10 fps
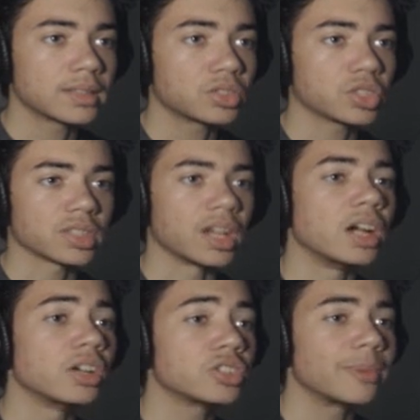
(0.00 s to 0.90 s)
It's just a
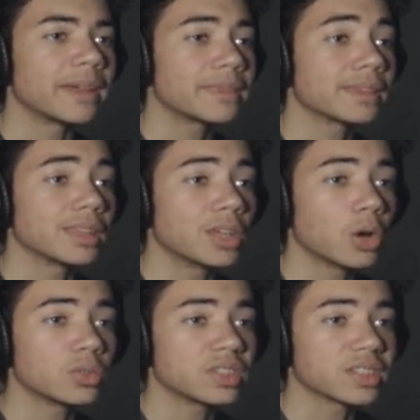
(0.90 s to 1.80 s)
hunch, but I think the
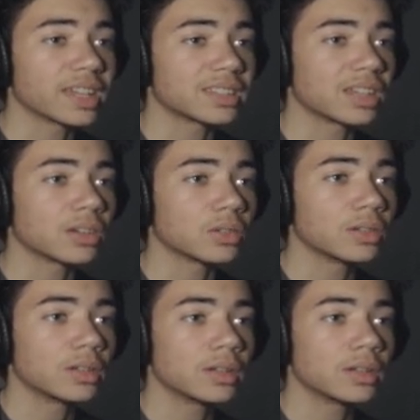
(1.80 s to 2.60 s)
ghost is like tunnel,